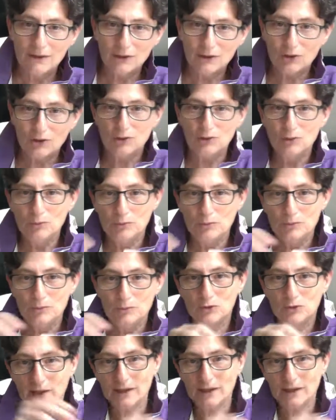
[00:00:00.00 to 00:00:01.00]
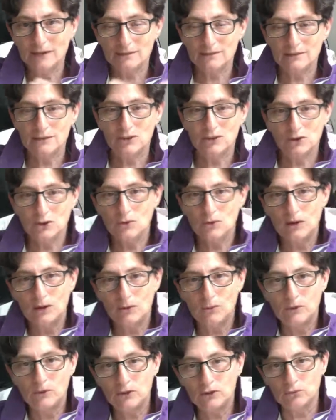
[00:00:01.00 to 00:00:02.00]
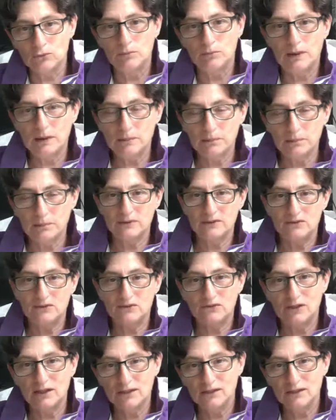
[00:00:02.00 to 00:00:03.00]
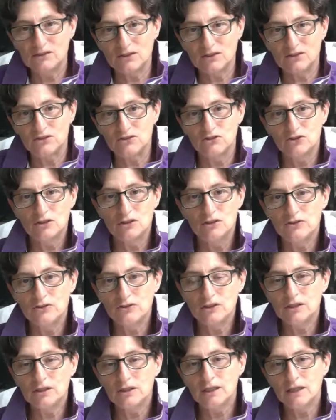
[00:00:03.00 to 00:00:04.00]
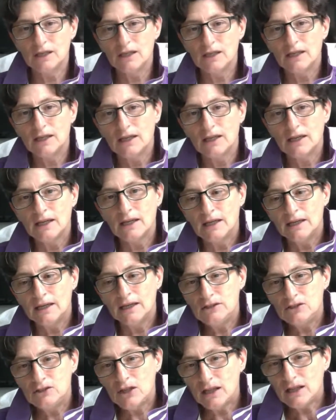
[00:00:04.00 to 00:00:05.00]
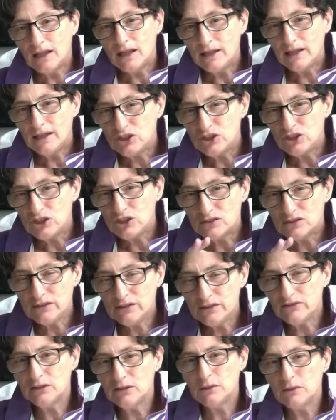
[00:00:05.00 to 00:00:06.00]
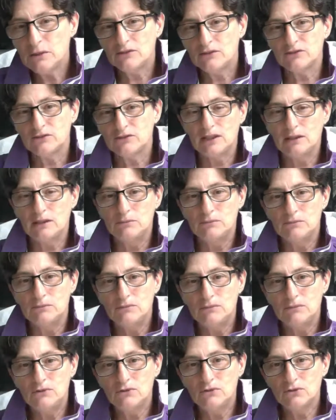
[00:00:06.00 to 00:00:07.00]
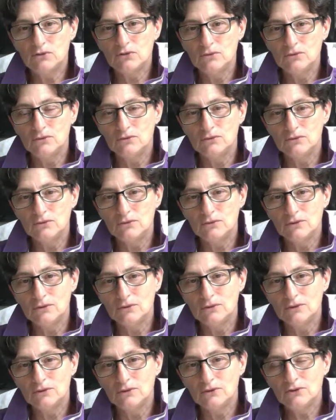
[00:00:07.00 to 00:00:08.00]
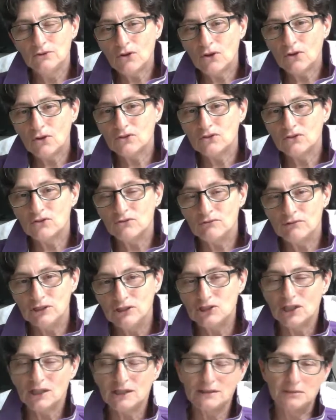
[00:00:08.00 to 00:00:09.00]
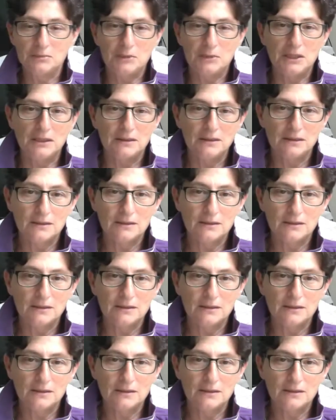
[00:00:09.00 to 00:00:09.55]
group to another, you know, how we group up as friends, as children. And I just give them enough time to not reject me.